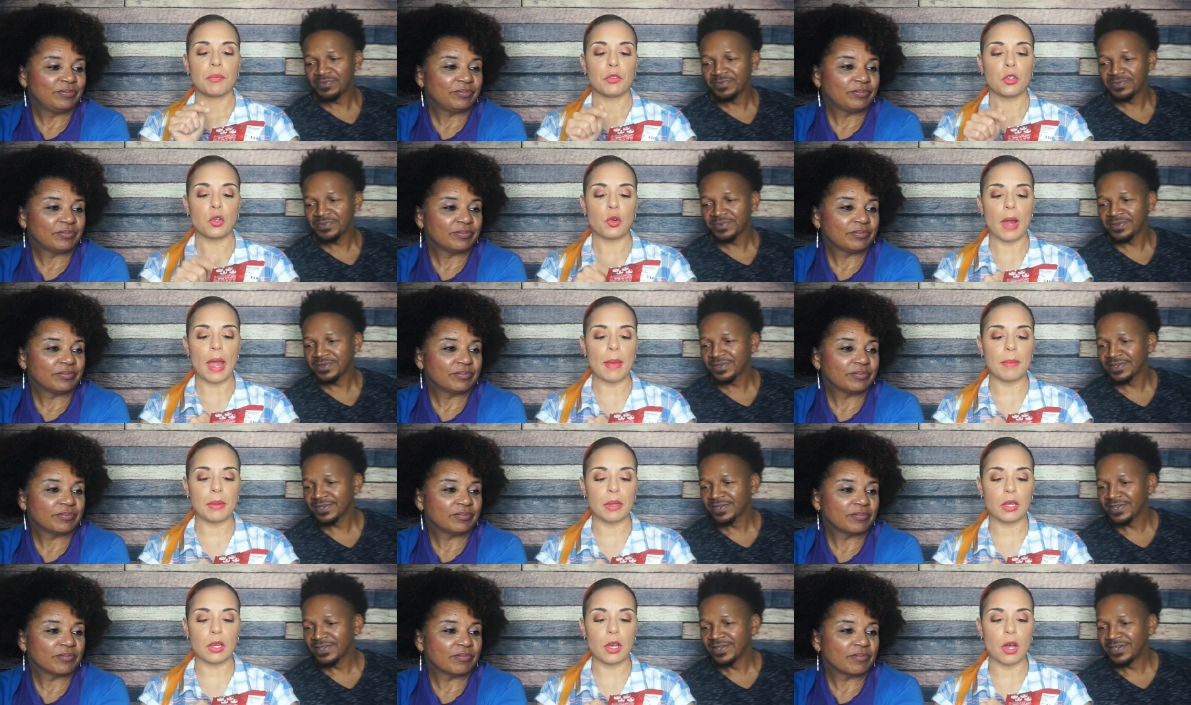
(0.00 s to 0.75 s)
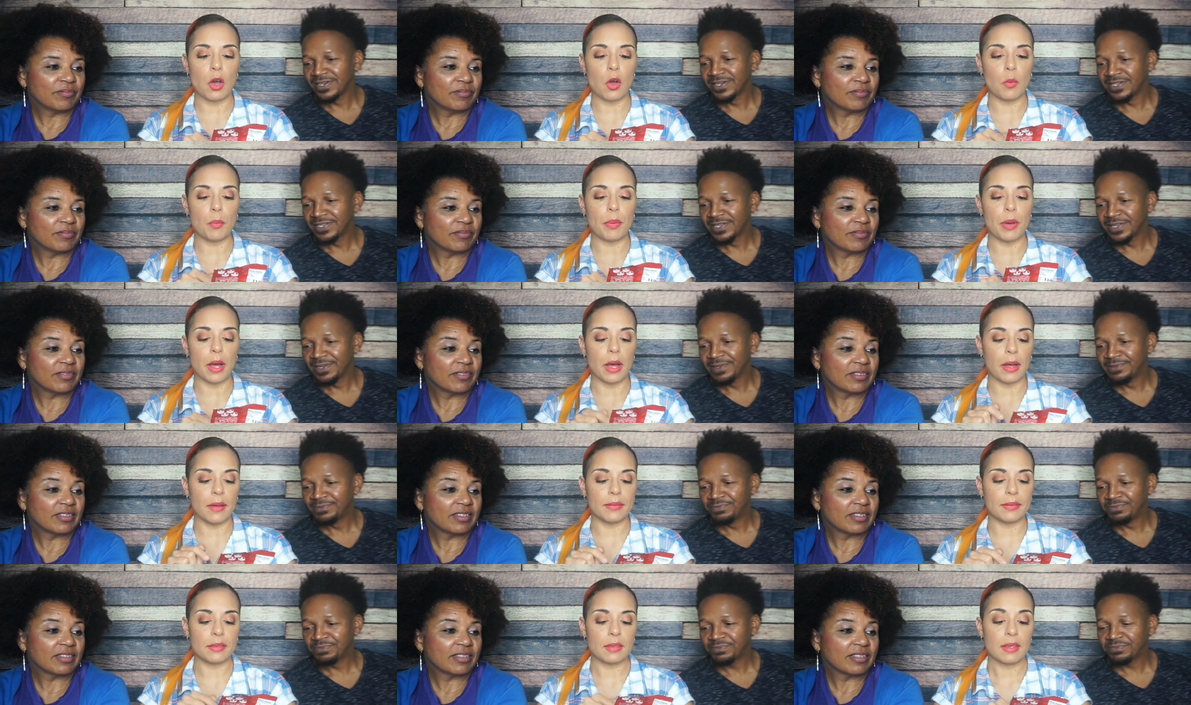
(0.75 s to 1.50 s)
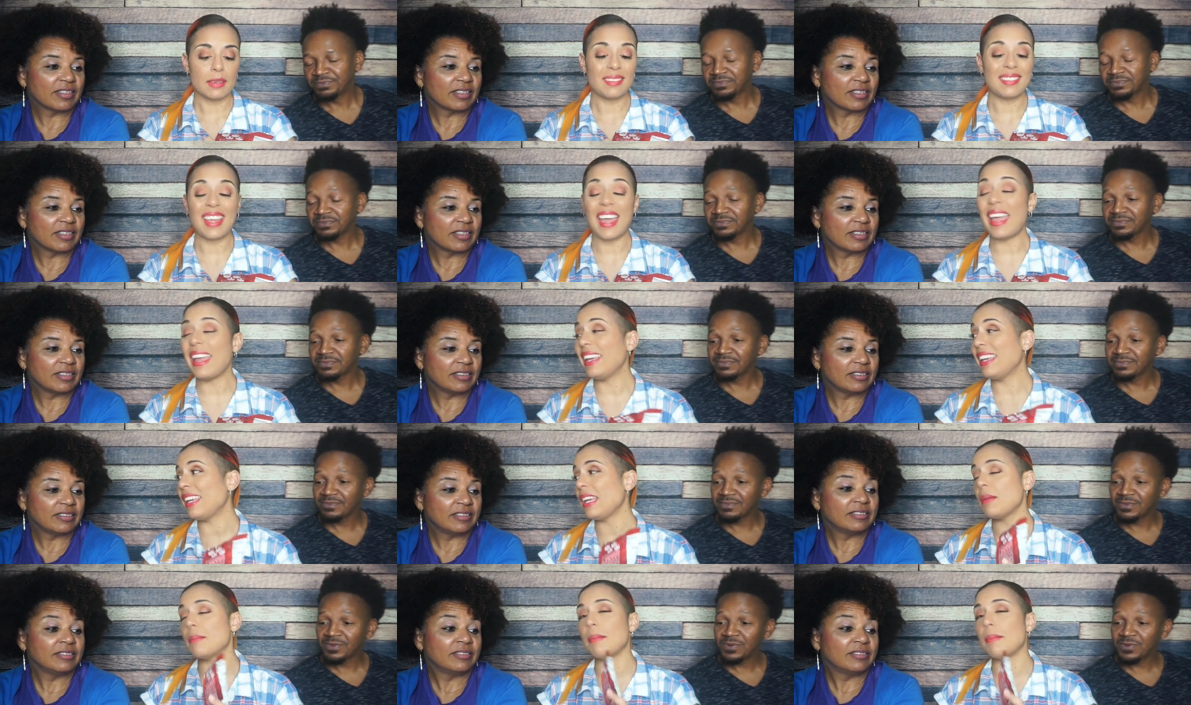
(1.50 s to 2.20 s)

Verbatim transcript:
Speaker 1: grab and go puffs, tangy